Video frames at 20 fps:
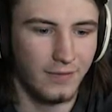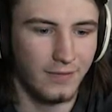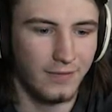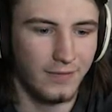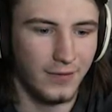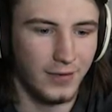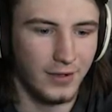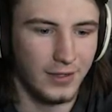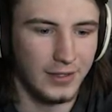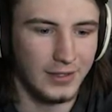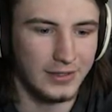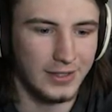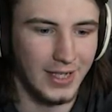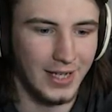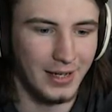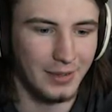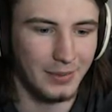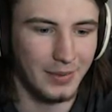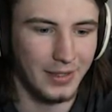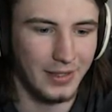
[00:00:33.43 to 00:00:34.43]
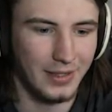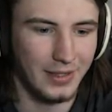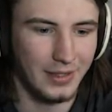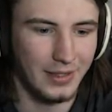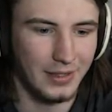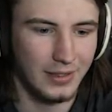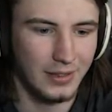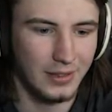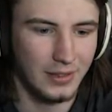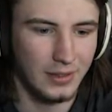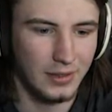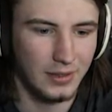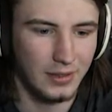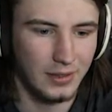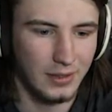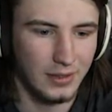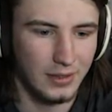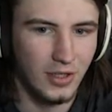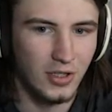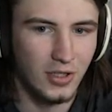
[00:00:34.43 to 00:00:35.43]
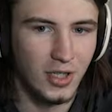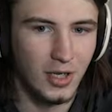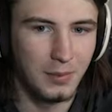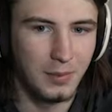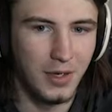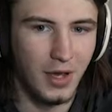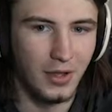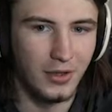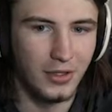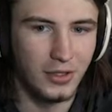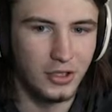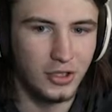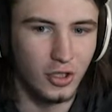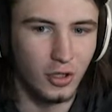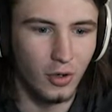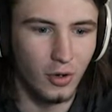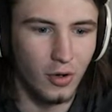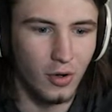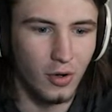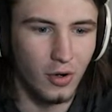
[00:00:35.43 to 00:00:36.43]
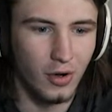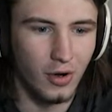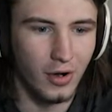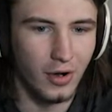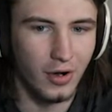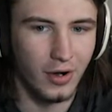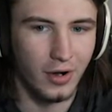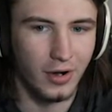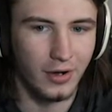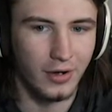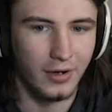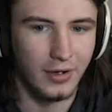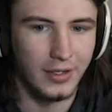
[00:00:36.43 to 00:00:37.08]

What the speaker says: fuck is happening. Get me on the shore!